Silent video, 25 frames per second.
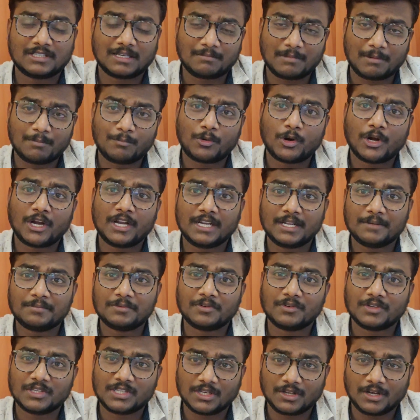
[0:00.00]
some important
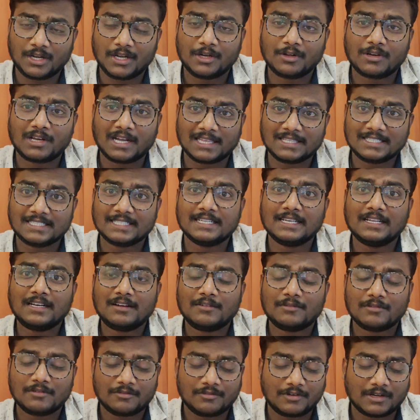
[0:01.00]
tips which you need to consider
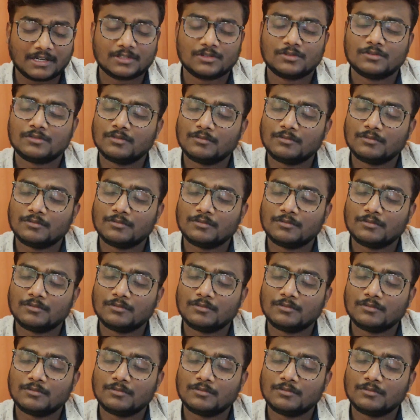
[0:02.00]
for